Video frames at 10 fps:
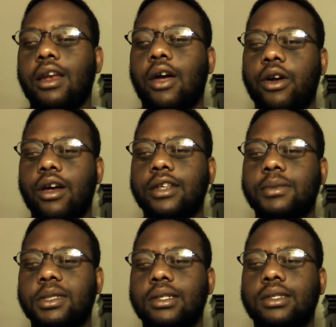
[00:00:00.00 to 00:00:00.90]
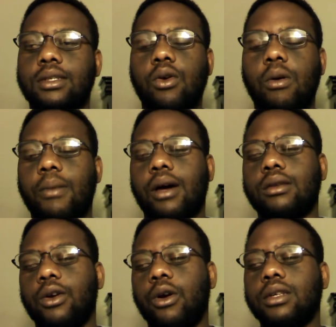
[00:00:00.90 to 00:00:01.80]
Now her husband doesn't know
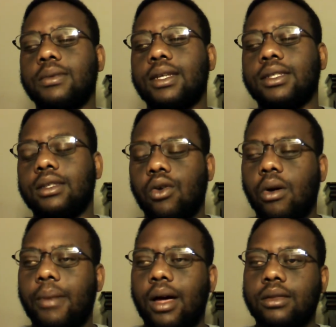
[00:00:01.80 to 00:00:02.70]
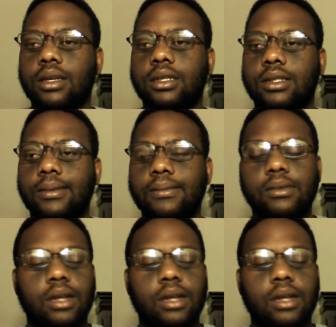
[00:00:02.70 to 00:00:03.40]
about her husband doesn't know about this.